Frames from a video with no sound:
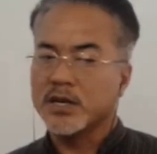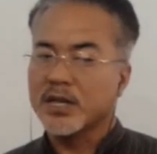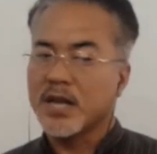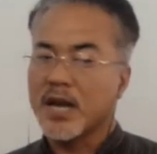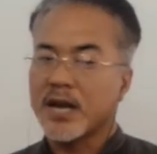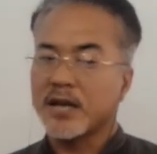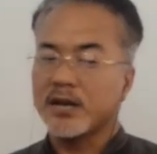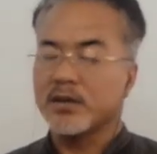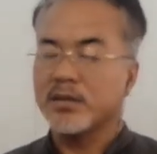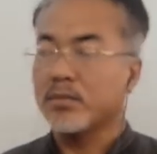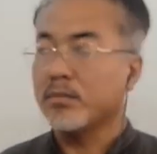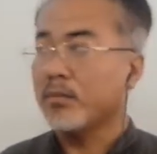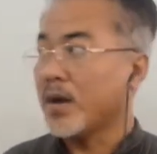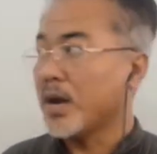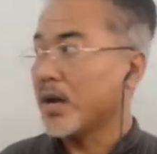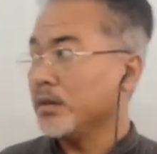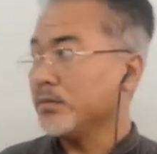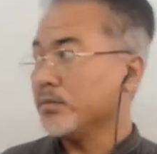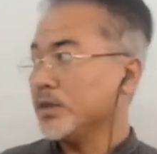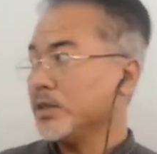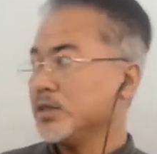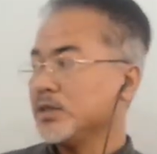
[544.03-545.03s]
that
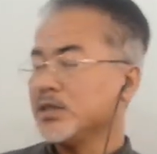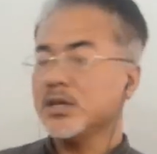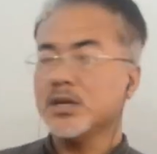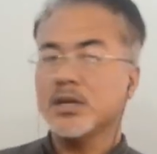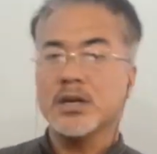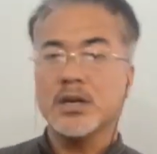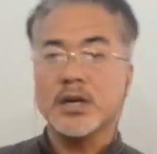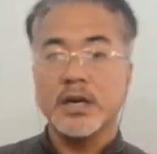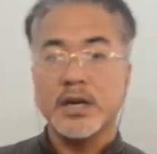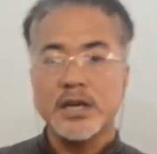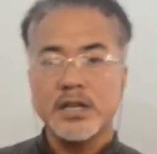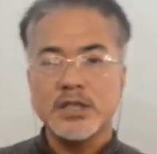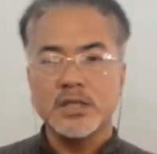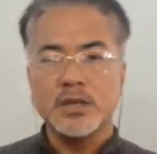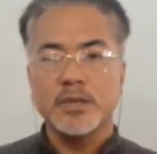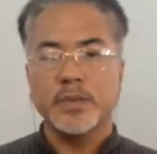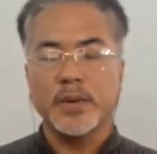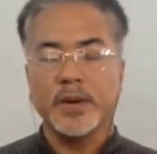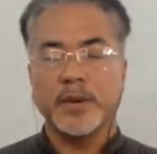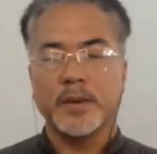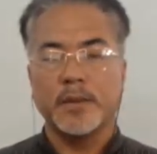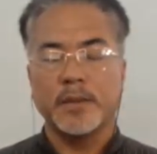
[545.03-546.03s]
management is a
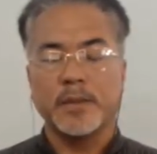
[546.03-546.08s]
discipline.